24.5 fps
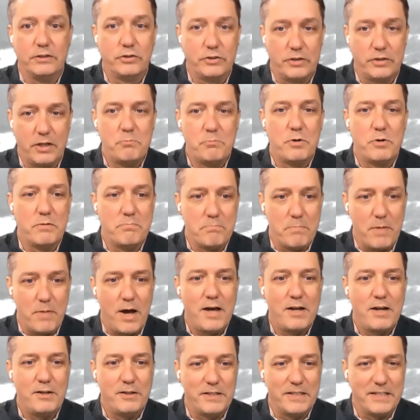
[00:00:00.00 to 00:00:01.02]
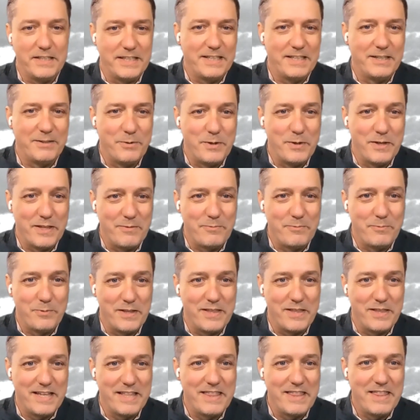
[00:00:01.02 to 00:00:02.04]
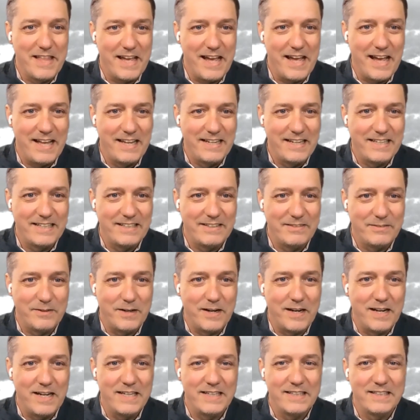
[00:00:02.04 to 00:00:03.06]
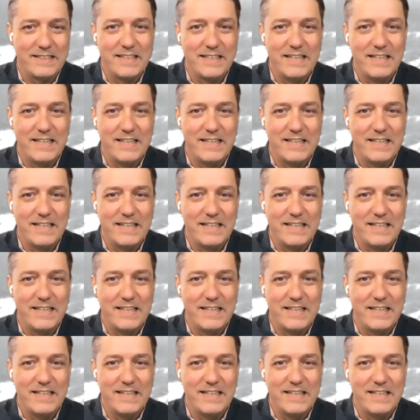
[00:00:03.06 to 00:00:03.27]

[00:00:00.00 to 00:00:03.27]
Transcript: someone modeling it within that, right?